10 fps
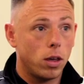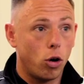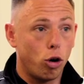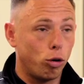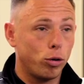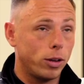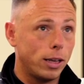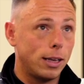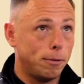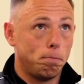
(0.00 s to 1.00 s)
or
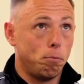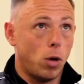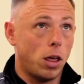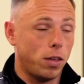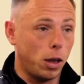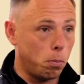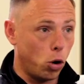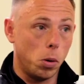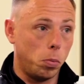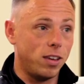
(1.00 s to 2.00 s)
I think
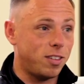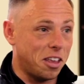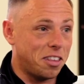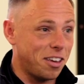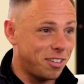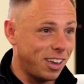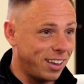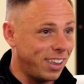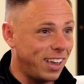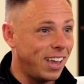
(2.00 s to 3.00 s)
probably
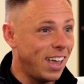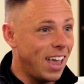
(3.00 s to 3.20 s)
statistically,